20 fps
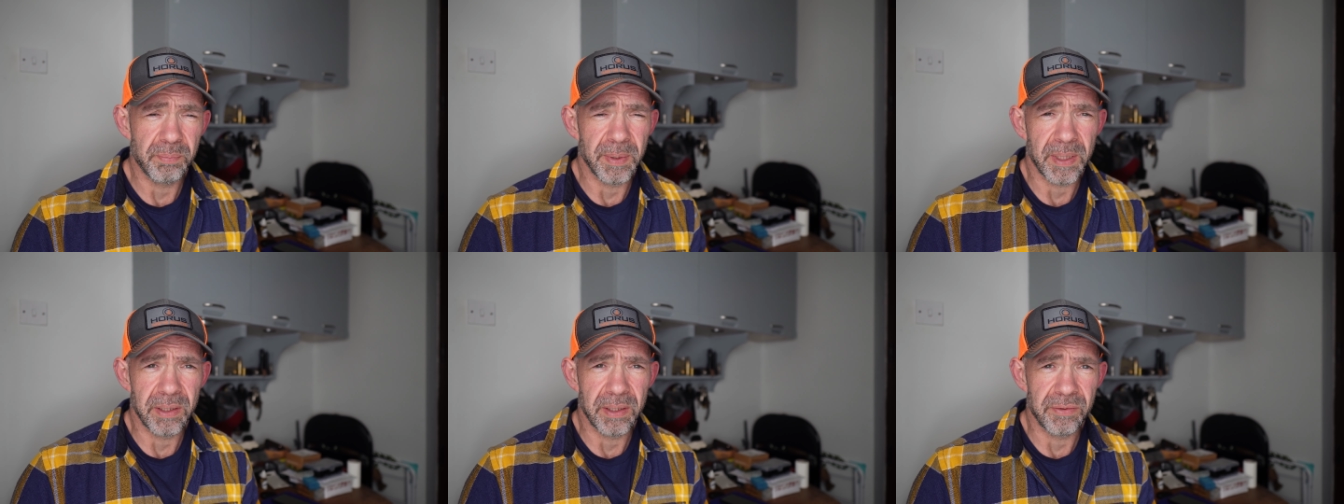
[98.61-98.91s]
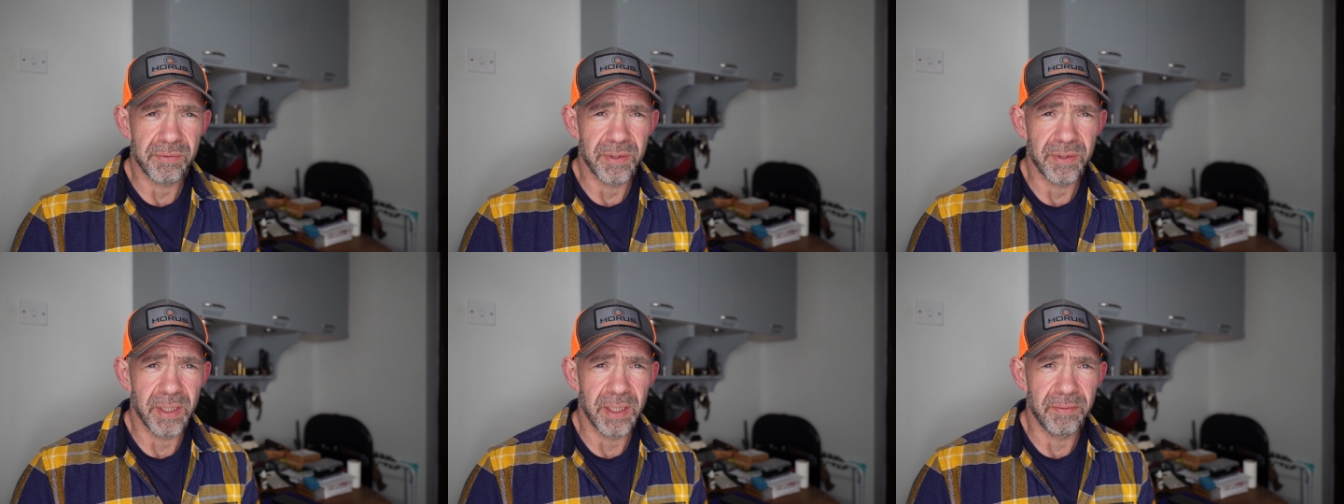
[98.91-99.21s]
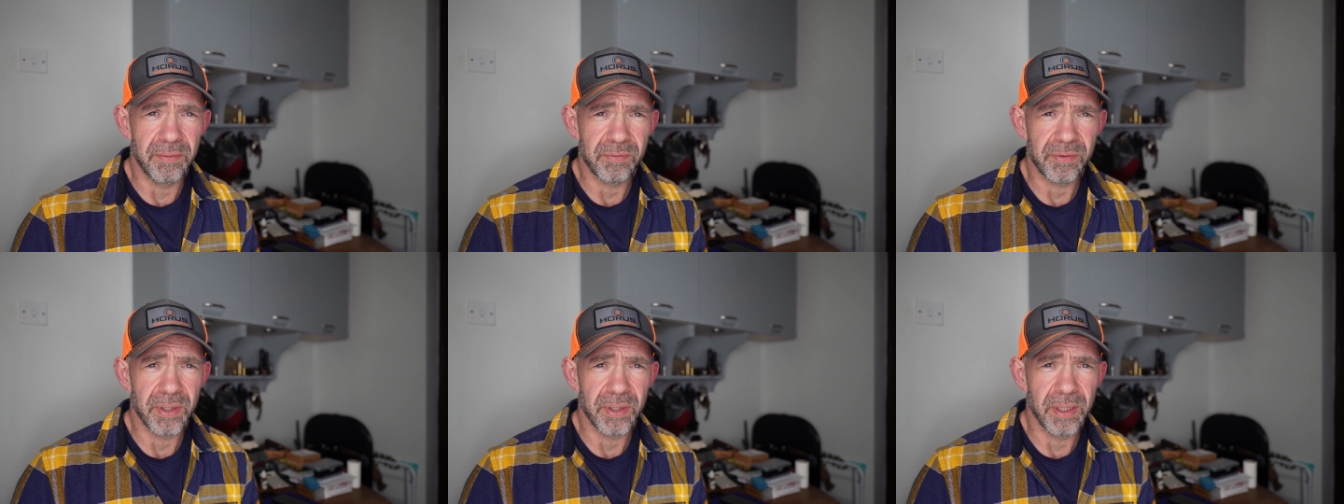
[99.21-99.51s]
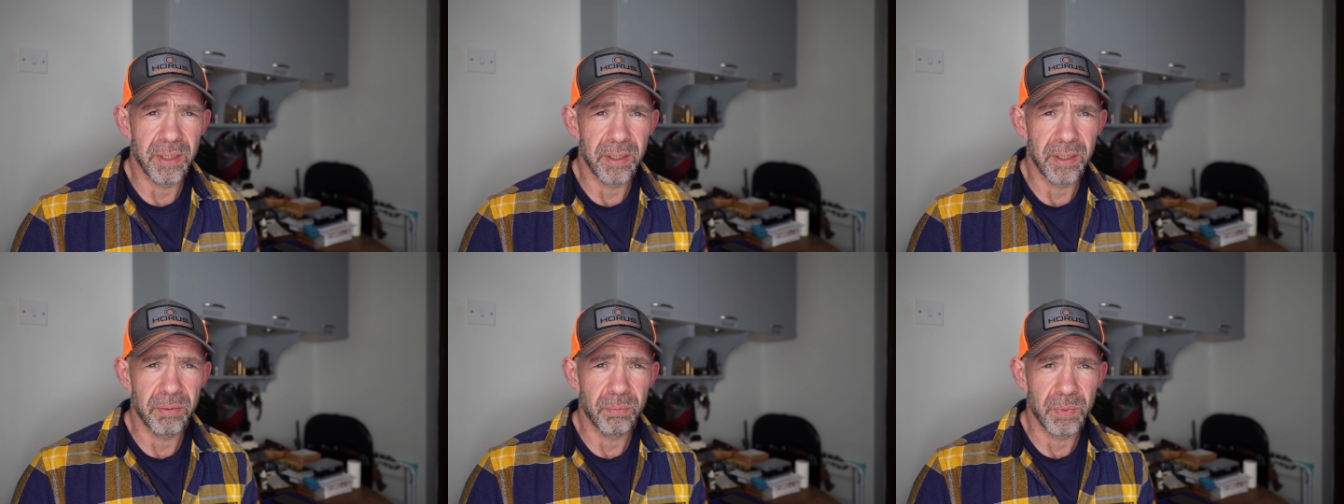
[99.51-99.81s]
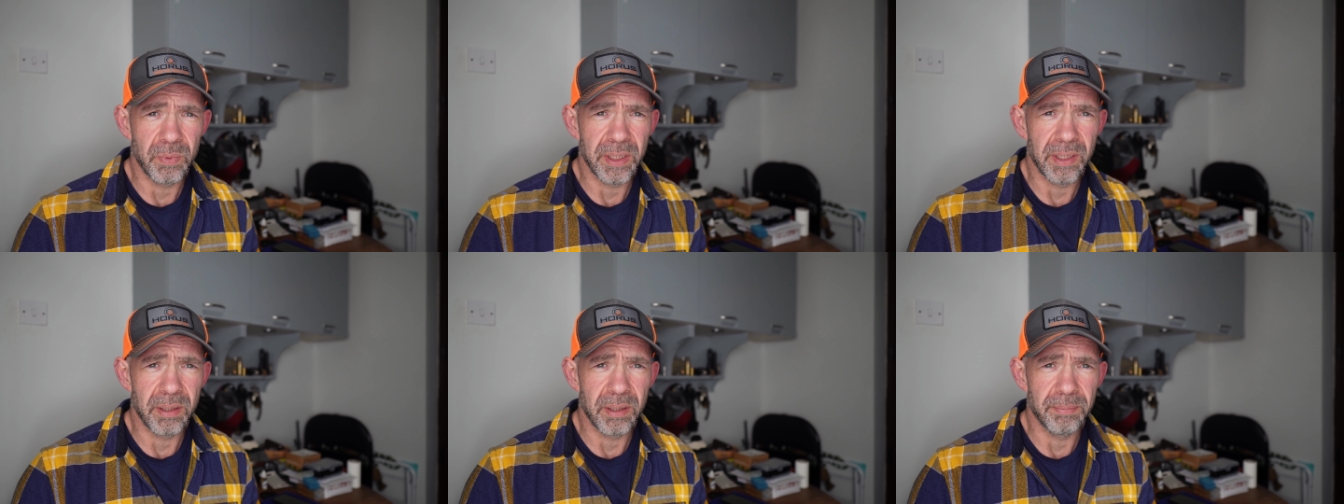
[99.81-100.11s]
because knives are
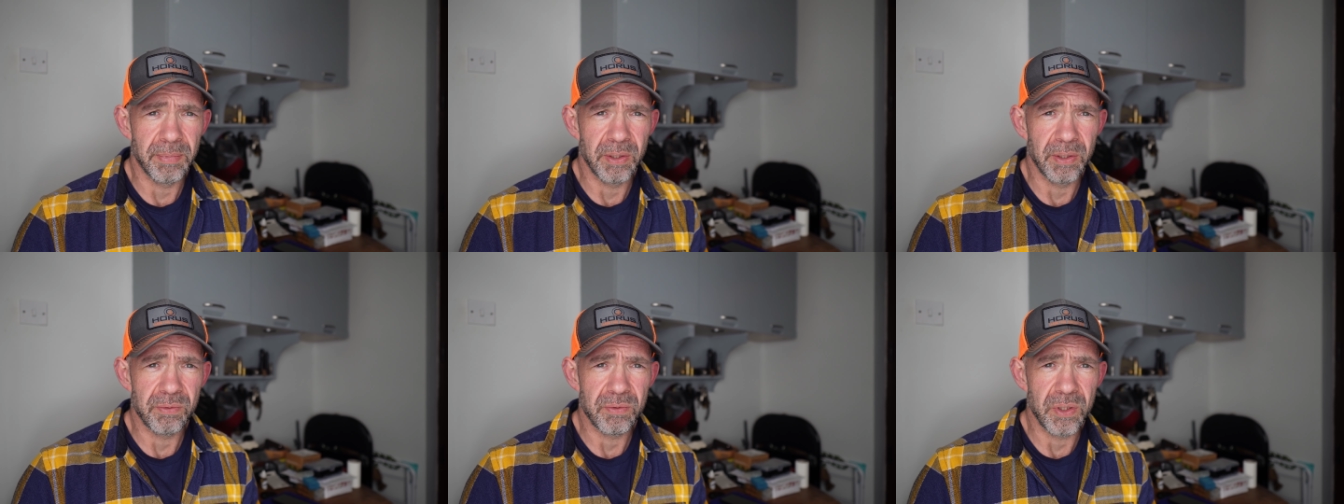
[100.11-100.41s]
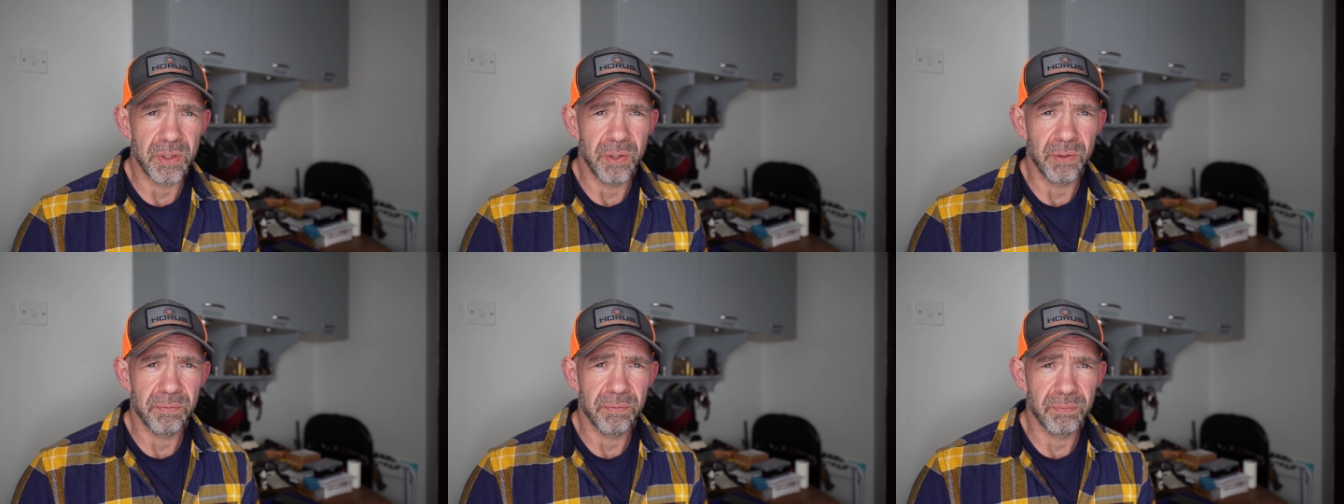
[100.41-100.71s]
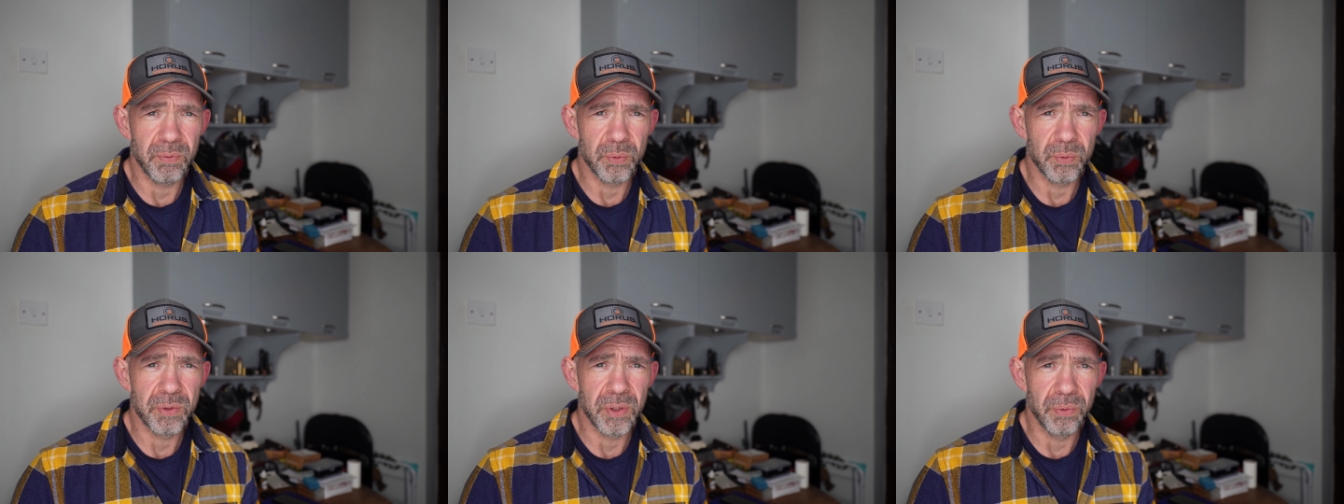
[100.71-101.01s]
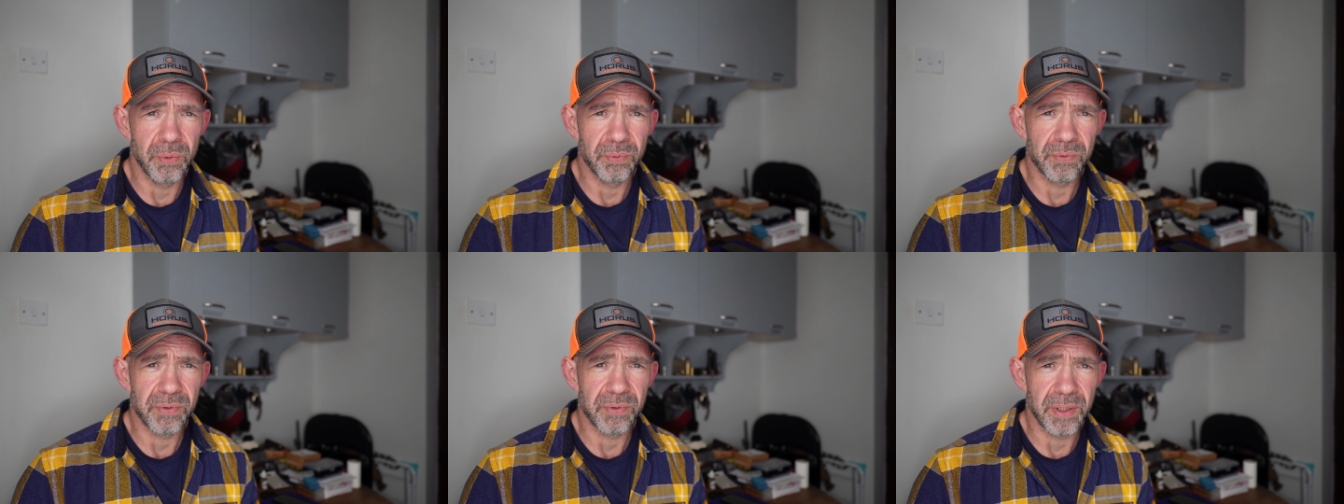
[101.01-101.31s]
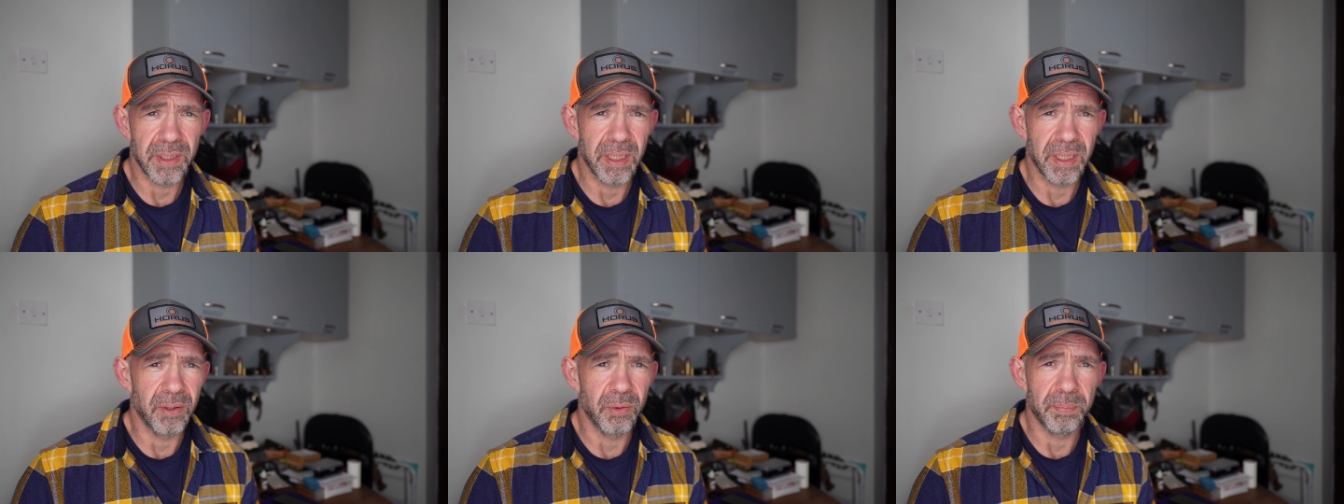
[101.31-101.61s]
one of the most useful tools
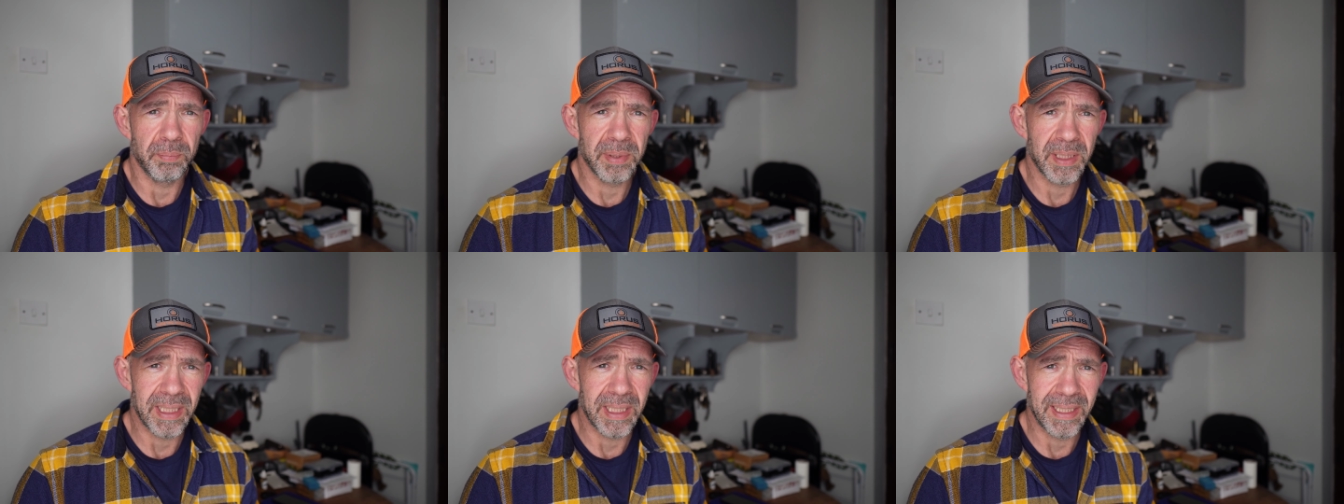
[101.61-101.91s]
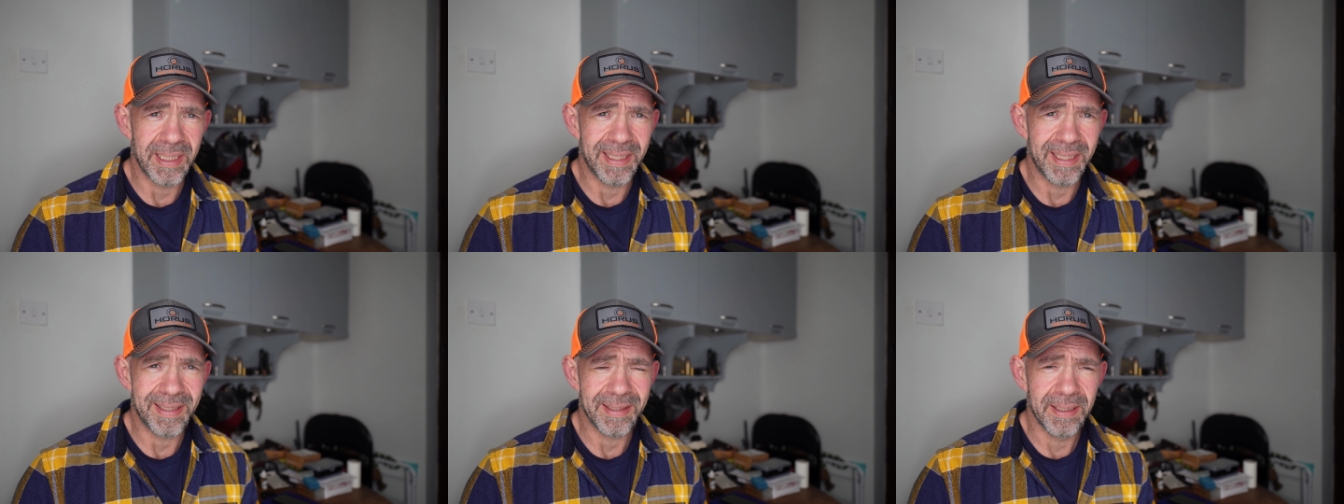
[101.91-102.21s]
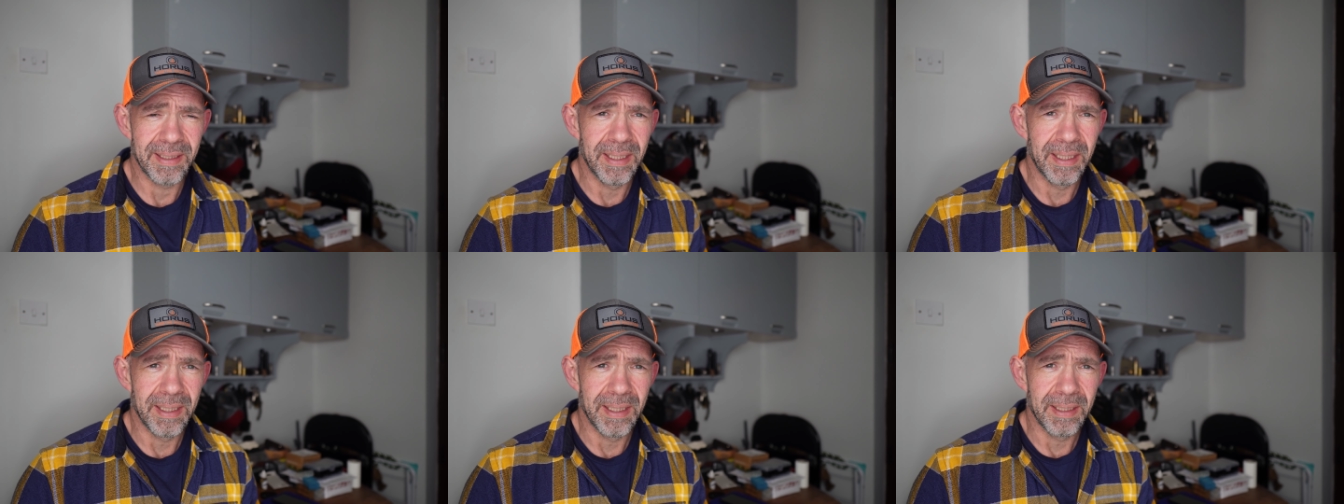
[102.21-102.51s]
on the whole planet,